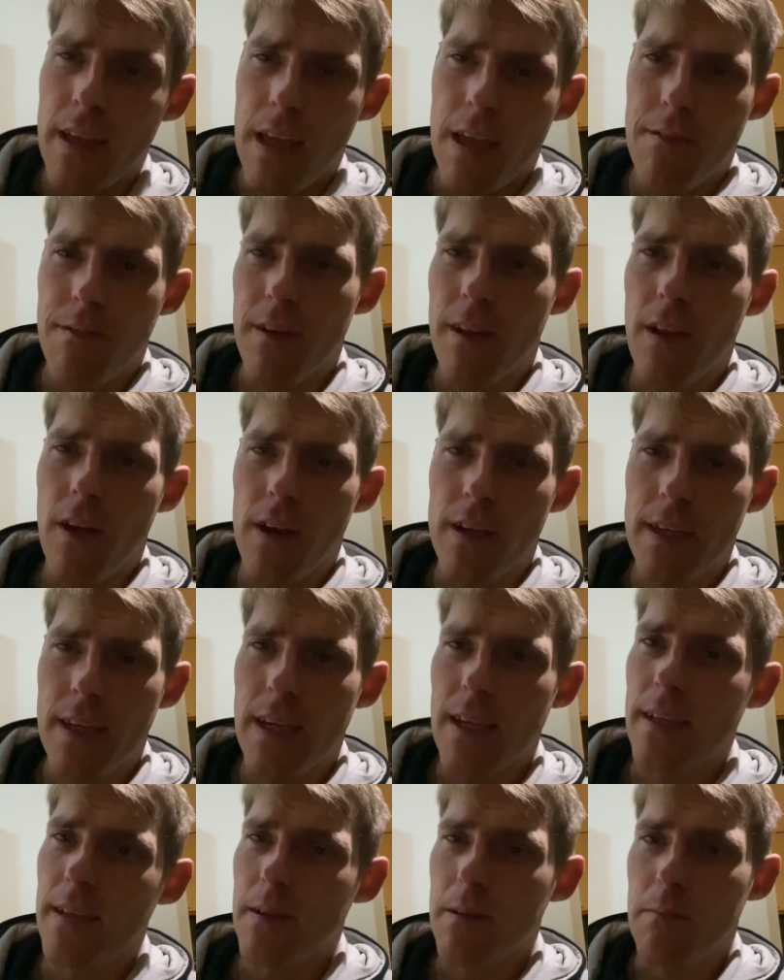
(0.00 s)
If you like
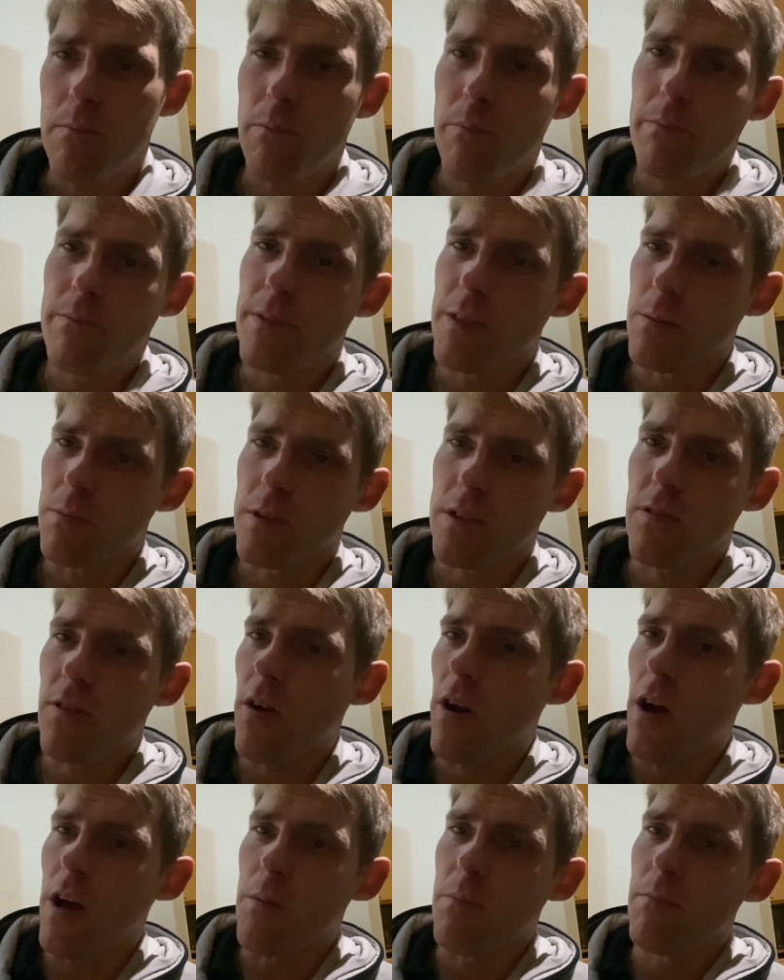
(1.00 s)
it,
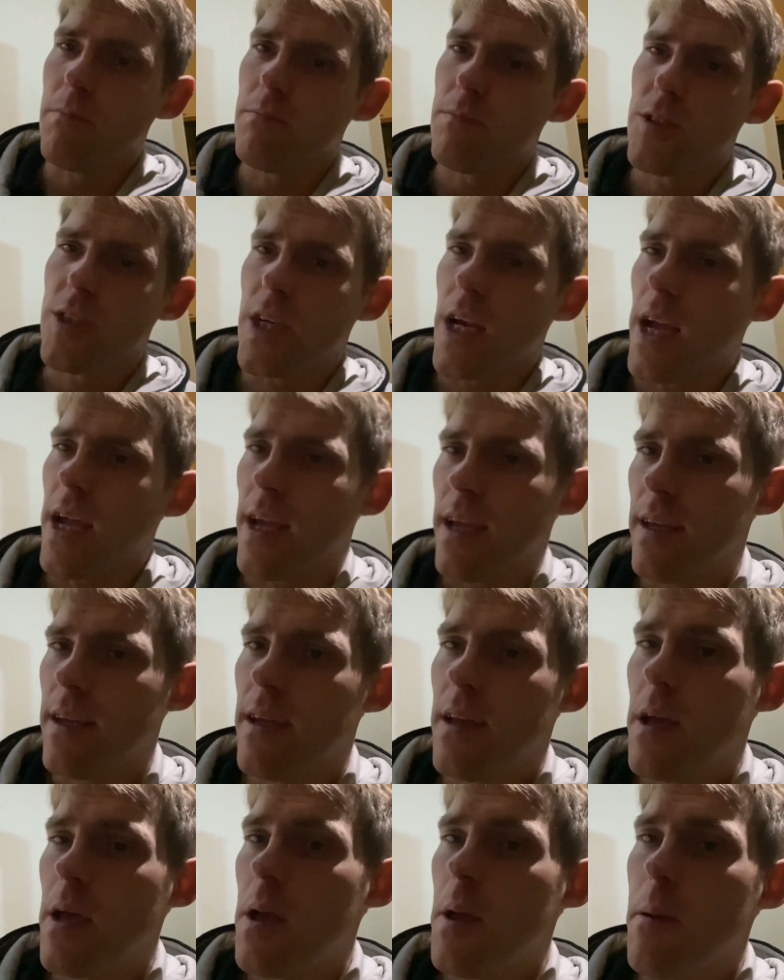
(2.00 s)
subscribe, share.
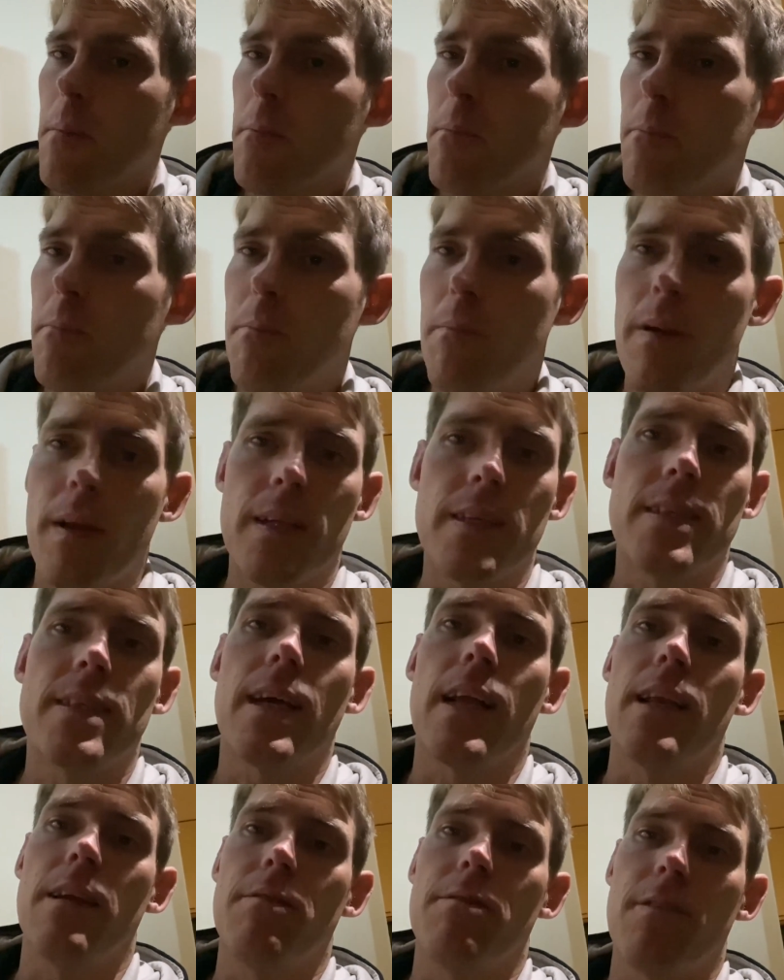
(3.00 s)
Please
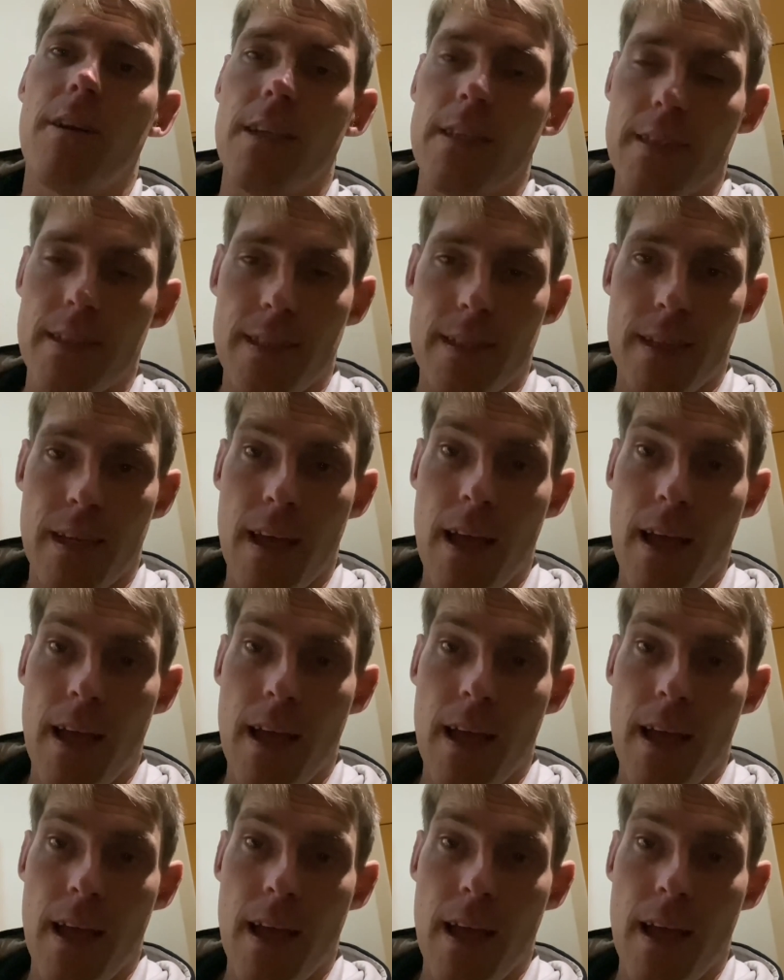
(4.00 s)
tell your friends.